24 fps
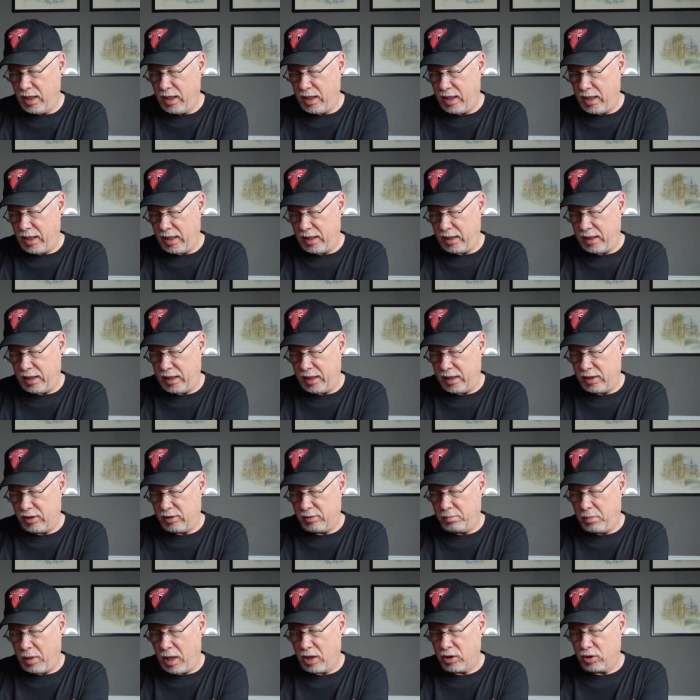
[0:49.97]
It
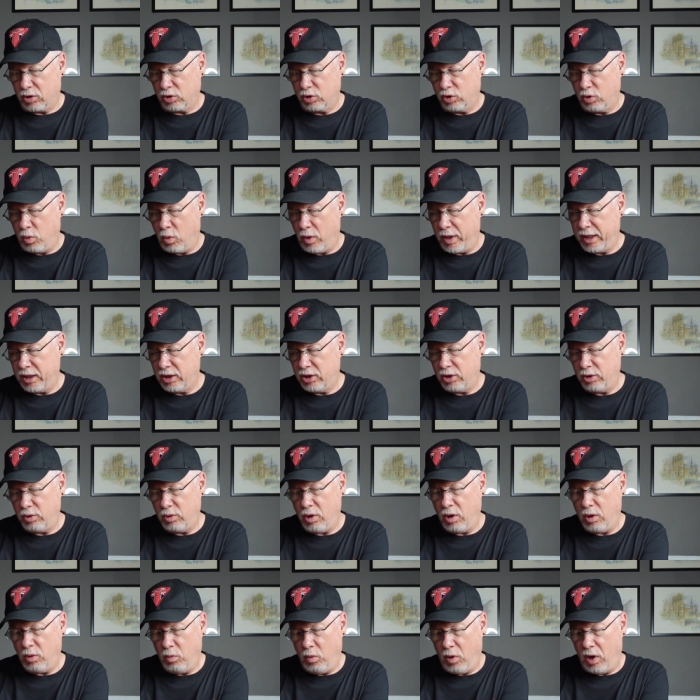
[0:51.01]
is bottle
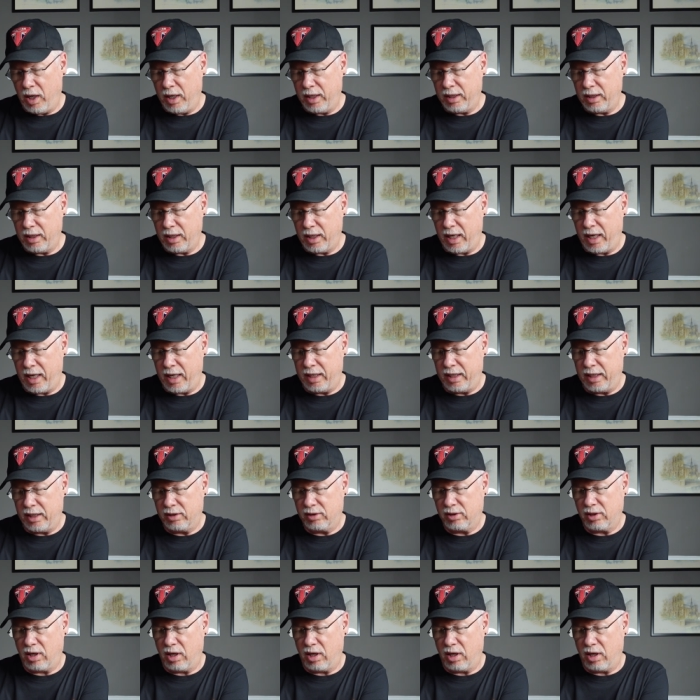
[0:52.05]
2201 and it's